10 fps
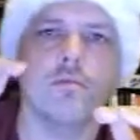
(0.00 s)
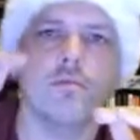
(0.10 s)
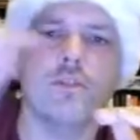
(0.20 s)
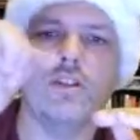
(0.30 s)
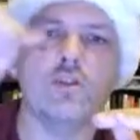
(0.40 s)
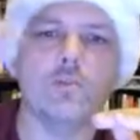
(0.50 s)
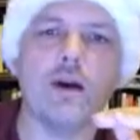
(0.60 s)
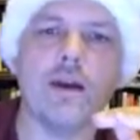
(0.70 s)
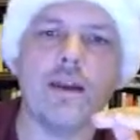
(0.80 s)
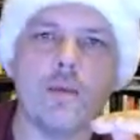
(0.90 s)
these are
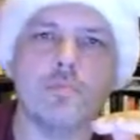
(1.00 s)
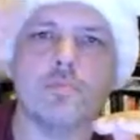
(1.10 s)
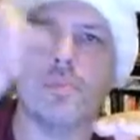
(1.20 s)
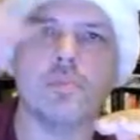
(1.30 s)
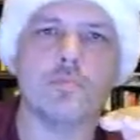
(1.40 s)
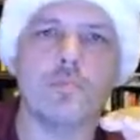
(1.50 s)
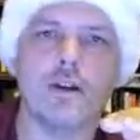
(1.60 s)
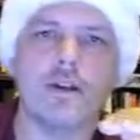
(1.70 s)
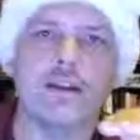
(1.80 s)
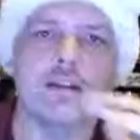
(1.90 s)
my apps, this is my
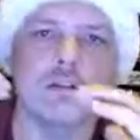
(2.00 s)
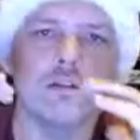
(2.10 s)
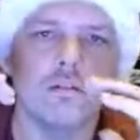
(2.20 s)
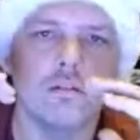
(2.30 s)
data,